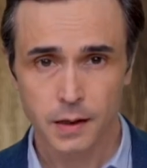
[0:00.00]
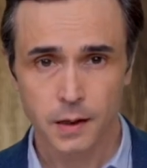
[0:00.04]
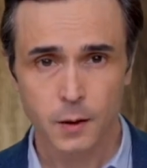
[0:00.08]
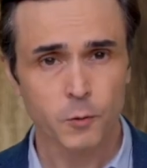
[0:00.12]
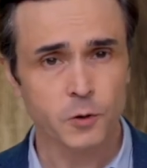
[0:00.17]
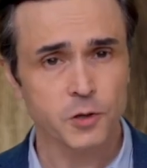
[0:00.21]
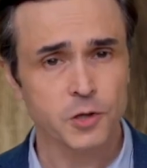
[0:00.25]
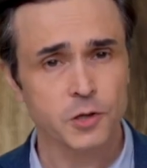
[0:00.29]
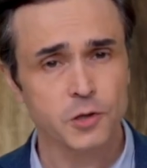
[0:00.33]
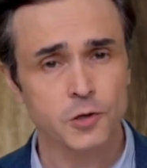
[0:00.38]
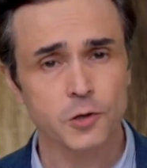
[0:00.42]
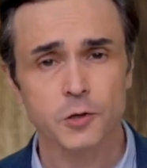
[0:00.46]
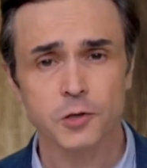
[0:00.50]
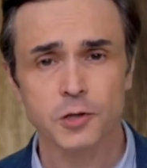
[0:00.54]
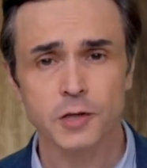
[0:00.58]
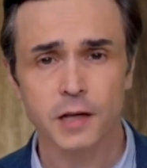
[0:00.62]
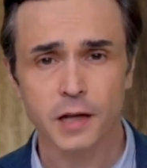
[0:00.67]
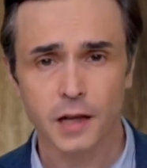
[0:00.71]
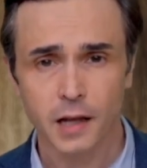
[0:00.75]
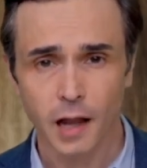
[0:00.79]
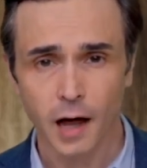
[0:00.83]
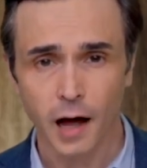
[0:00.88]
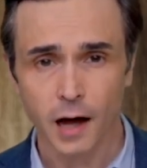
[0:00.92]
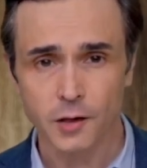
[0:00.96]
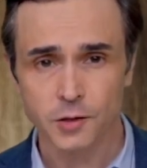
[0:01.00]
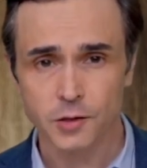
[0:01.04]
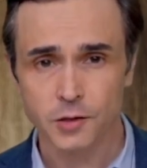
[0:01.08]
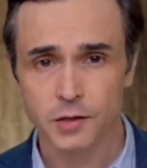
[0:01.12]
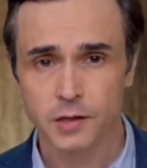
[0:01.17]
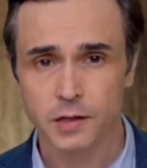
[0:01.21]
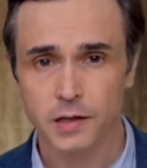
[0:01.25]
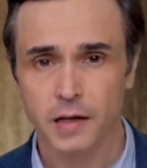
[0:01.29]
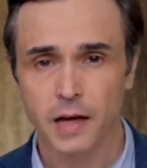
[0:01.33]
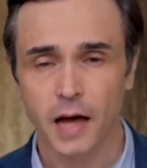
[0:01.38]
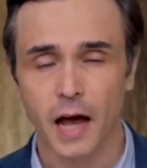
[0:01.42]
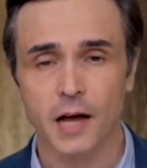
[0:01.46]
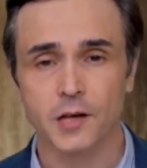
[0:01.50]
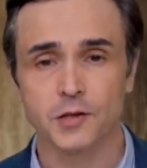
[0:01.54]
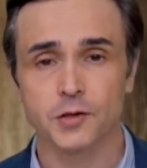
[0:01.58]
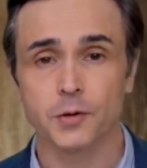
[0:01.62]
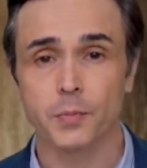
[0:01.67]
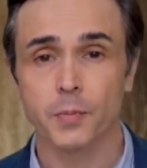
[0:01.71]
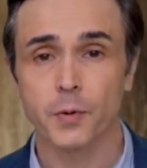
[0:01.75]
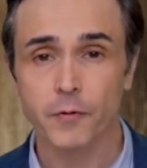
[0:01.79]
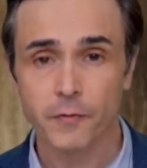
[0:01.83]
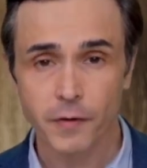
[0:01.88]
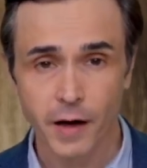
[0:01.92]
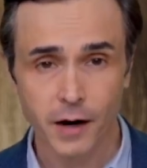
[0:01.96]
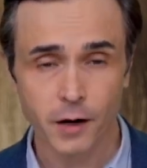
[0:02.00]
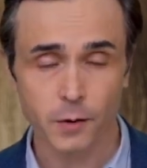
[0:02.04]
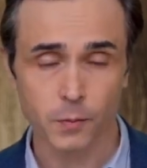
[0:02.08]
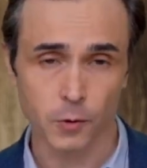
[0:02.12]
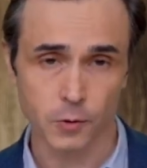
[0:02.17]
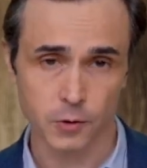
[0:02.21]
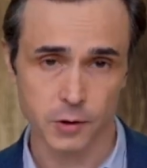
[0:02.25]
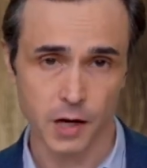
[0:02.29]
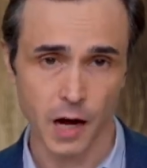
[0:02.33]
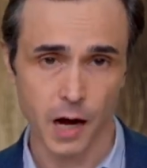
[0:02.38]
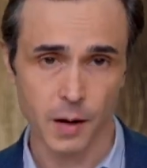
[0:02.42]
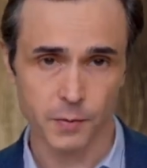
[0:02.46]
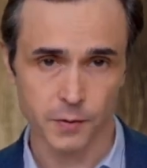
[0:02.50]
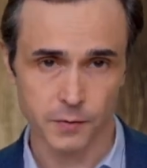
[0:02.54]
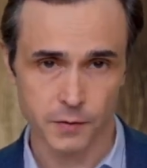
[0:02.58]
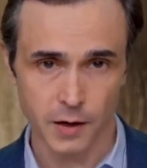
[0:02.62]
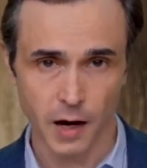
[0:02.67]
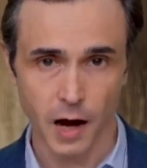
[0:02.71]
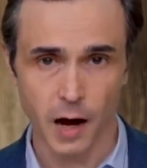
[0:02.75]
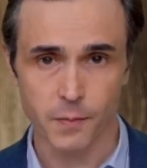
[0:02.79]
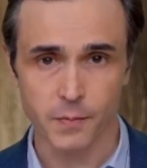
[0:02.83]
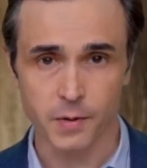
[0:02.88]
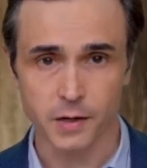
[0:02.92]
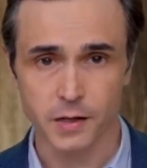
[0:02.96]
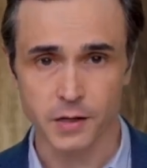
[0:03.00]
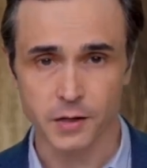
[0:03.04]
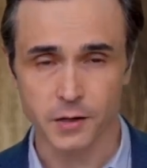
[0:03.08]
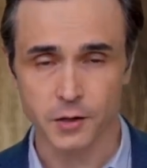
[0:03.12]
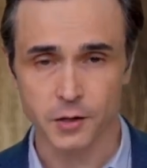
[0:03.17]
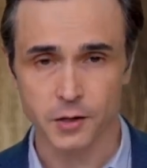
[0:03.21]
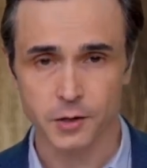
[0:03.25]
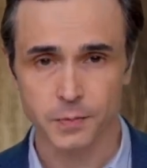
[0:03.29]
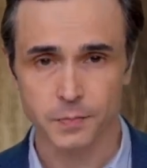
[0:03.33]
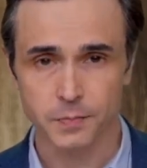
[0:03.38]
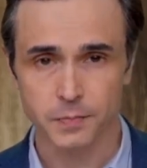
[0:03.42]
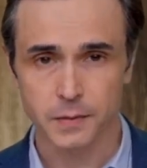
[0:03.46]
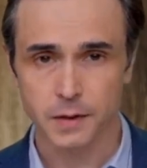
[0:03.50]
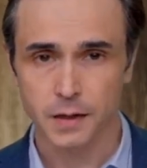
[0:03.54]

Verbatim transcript: which is loosely classed as the preventable type of diabetes.